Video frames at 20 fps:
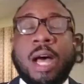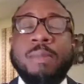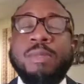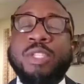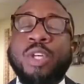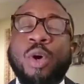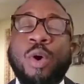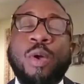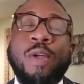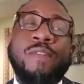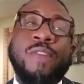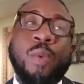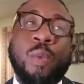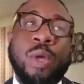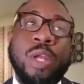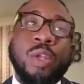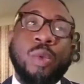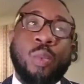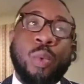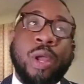So if you
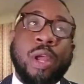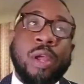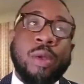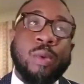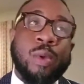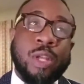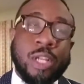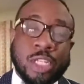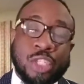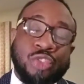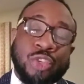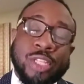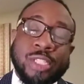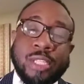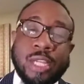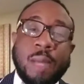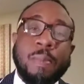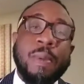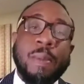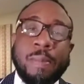want to wear it and dress
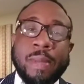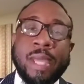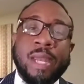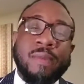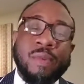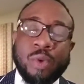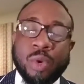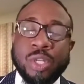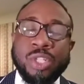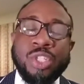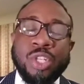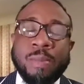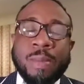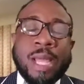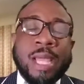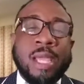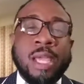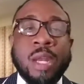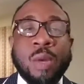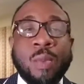it up a bit, of course, you
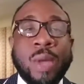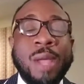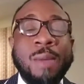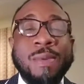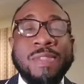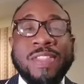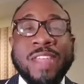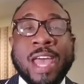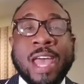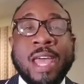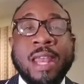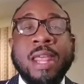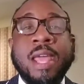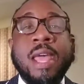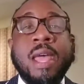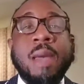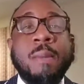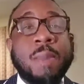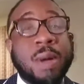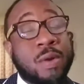might get away with that.
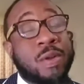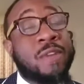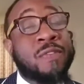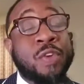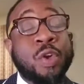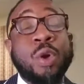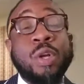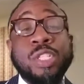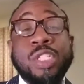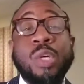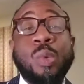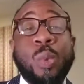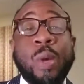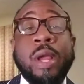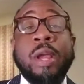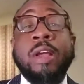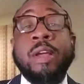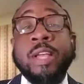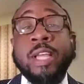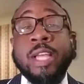But if you're going to
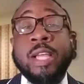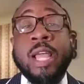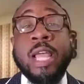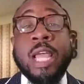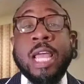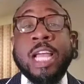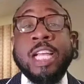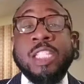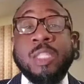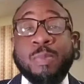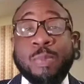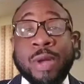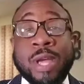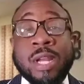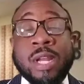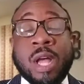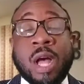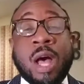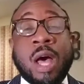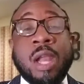wear a
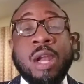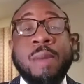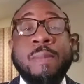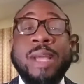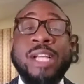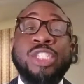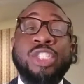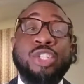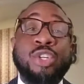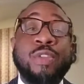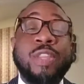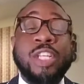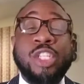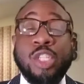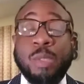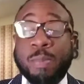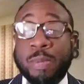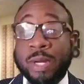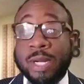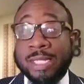spread collar, make sure that
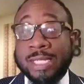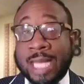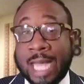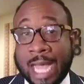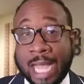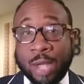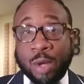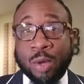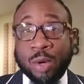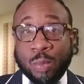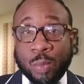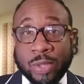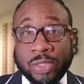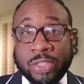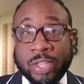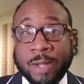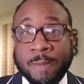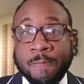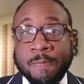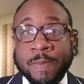you put a tie on
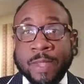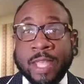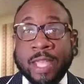with it.